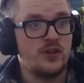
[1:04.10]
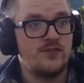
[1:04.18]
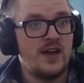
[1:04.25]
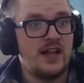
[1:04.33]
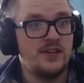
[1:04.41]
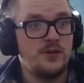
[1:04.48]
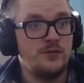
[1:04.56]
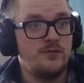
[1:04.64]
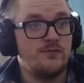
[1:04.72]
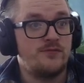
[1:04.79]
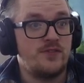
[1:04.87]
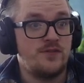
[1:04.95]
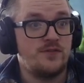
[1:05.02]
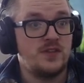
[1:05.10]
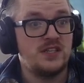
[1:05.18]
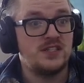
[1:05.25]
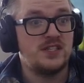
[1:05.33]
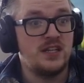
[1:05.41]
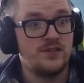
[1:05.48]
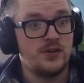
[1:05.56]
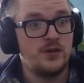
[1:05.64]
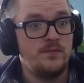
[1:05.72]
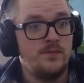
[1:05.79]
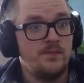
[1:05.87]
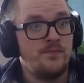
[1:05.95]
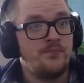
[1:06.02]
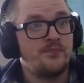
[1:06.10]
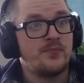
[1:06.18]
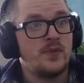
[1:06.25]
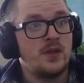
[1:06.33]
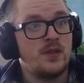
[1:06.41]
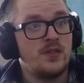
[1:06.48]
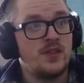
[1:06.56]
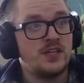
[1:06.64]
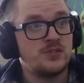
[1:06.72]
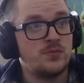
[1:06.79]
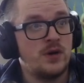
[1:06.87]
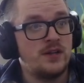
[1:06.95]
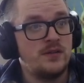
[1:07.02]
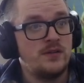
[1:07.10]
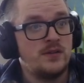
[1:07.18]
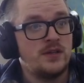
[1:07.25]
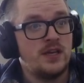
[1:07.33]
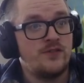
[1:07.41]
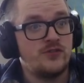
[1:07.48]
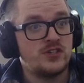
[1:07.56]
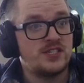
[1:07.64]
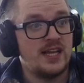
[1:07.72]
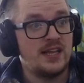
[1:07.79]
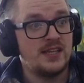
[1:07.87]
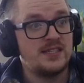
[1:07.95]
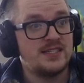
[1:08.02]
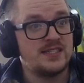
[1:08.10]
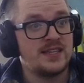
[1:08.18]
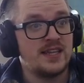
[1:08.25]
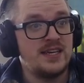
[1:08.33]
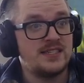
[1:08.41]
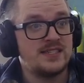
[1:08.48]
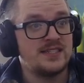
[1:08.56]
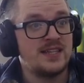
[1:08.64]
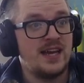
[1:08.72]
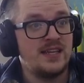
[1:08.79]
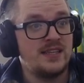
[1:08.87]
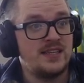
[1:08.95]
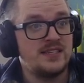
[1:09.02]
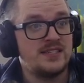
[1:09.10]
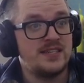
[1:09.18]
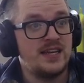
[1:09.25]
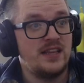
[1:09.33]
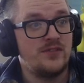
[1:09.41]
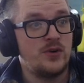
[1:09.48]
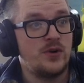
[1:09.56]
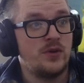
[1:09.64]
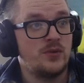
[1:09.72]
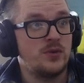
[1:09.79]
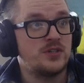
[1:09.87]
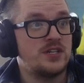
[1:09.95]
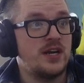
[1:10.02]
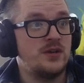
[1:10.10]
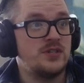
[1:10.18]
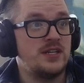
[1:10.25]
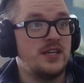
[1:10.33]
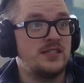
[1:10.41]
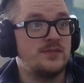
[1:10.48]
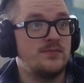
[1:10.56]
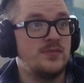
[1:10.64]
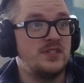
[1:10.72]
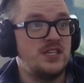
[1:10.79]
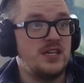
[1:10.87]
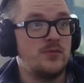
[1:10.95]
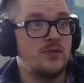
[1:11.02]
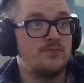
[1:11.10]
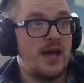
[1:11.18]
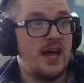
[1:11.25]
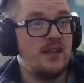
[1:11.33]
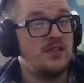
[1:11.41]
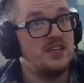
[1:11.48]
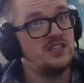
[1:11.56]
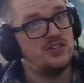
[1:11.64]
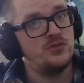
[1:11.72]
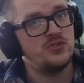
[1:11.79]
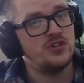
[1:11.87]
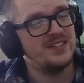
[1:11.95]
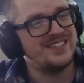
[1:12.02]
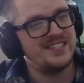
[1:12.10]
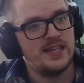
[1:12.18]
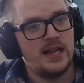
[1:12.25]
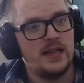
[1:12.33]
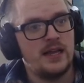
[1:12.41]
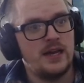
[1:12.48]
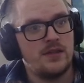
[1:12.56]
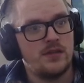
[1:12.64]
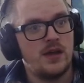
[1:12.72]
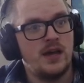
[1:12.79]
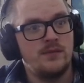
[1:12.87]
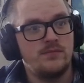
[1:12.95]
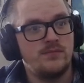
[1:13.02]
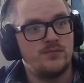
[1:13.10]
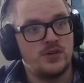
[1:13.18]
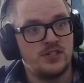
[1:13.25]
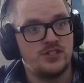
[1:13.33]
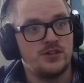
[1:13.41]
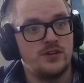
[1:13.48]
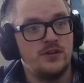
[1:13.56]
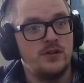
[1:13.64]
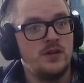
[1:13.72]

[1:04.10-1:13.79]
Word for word: value, fifteen silver. This one, if you sell it, it's ninety silver on the auction house, and it's demon band. These usually sell, I th I'm pretty sure.